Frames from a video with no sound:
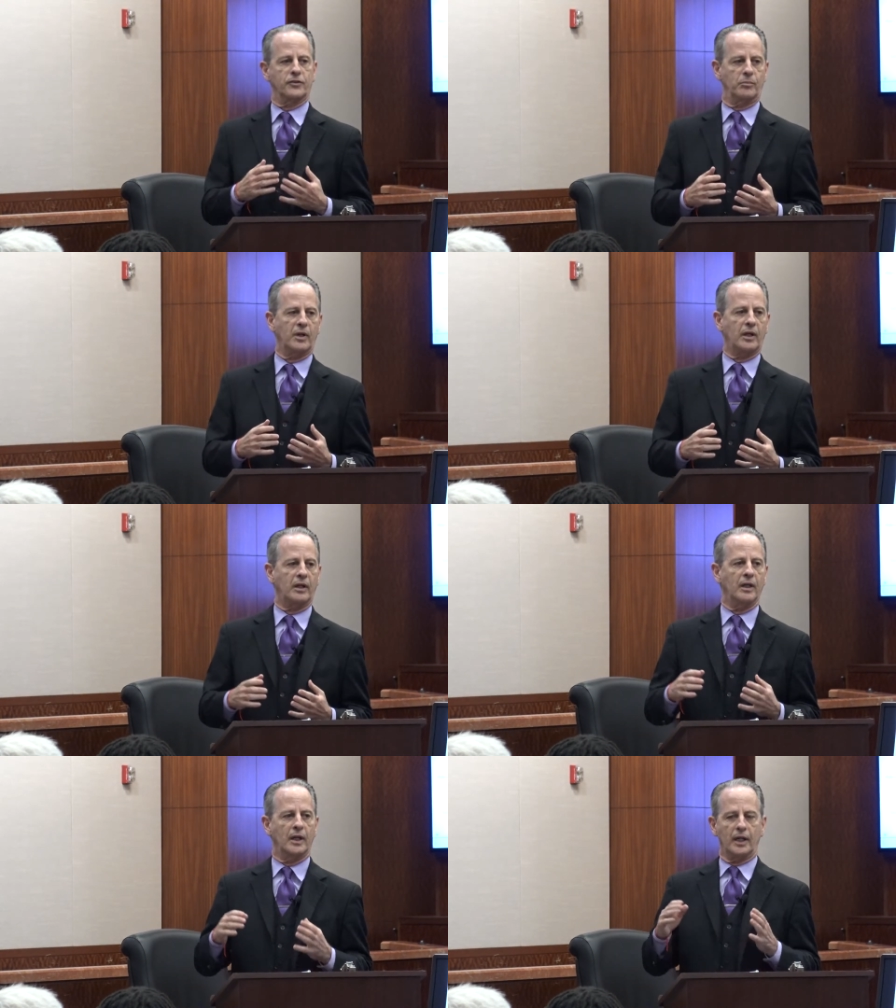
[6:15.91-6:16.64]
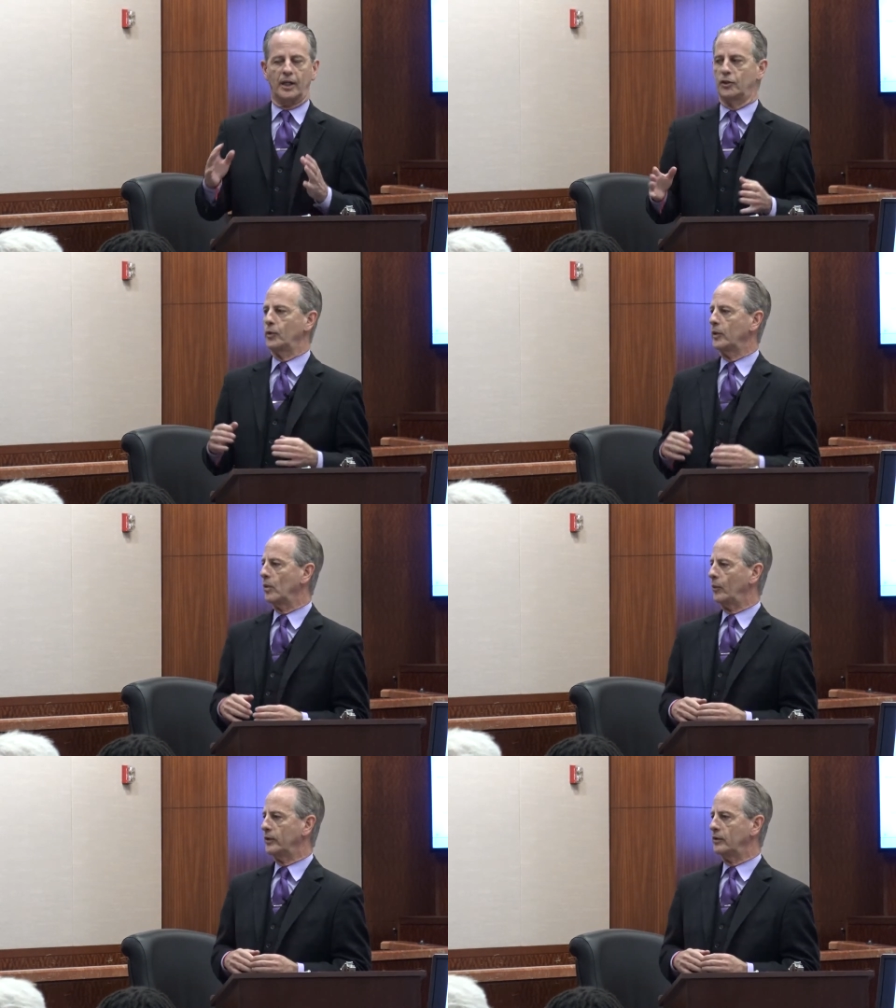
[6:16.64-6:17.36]
to me in doing
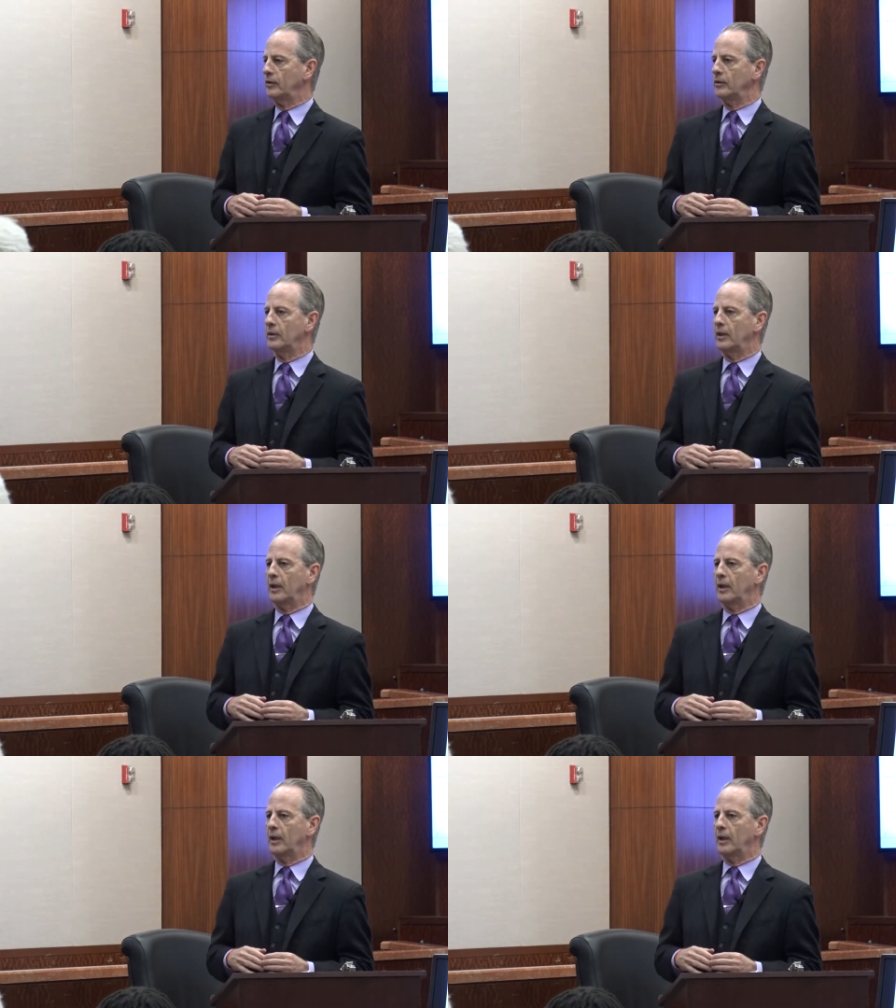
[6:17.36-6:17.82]
what we do